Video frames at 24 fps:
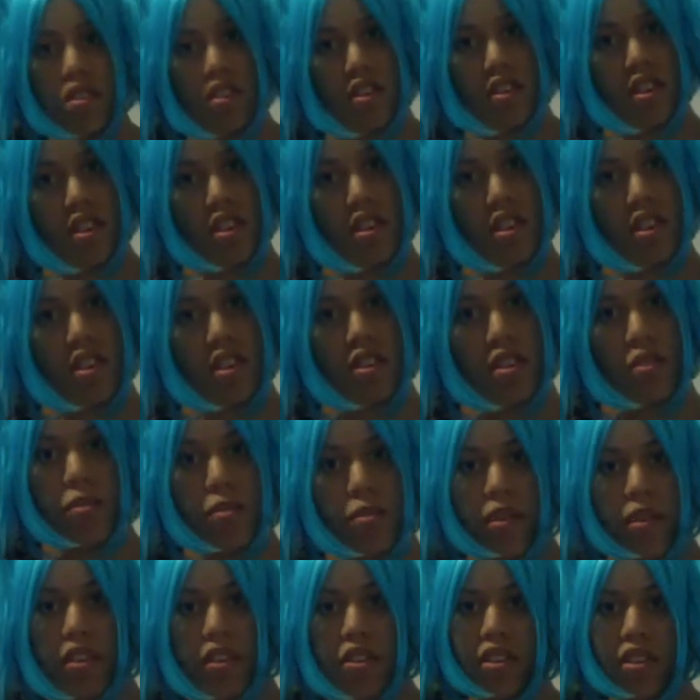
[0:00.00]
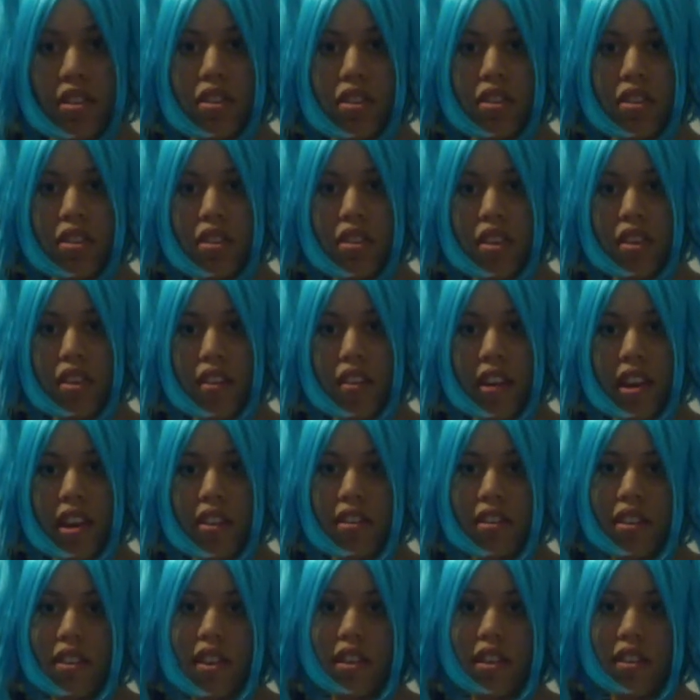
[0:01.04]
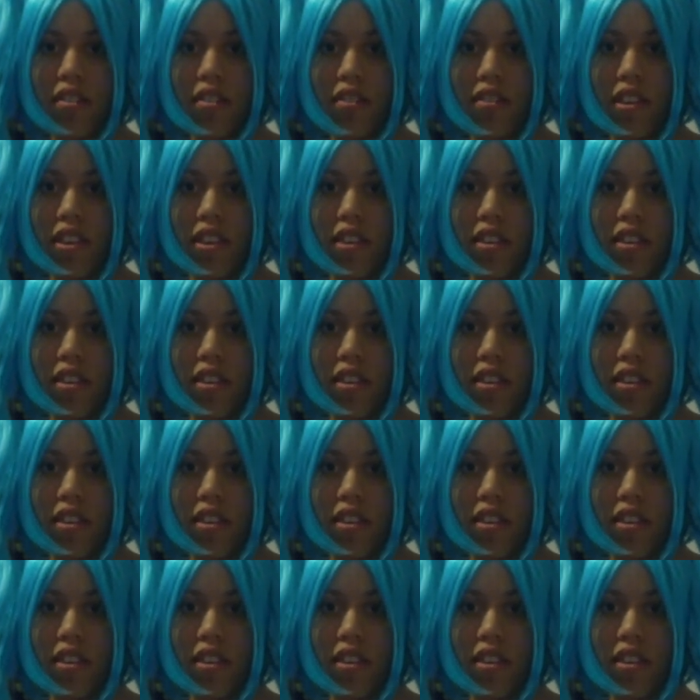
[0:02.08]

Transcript: I think it's about this right size, right?